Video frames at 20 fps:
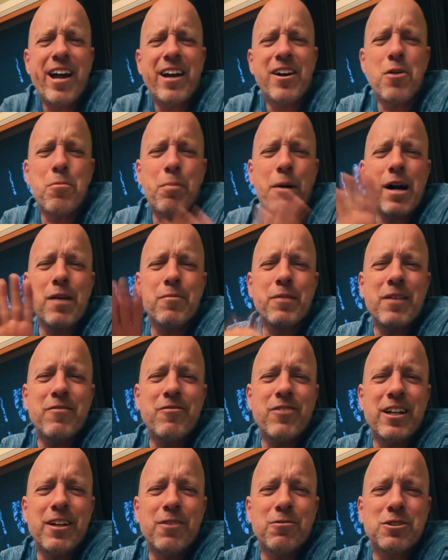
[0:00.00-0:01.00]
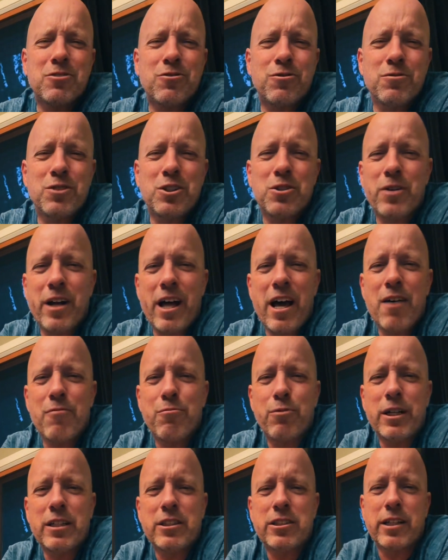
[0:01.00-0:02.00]
Oh, yeah, no problem. That video was from two
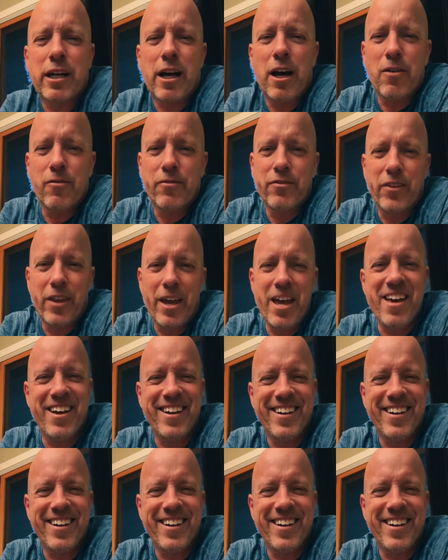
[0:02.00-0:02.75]
and a half weeks ago.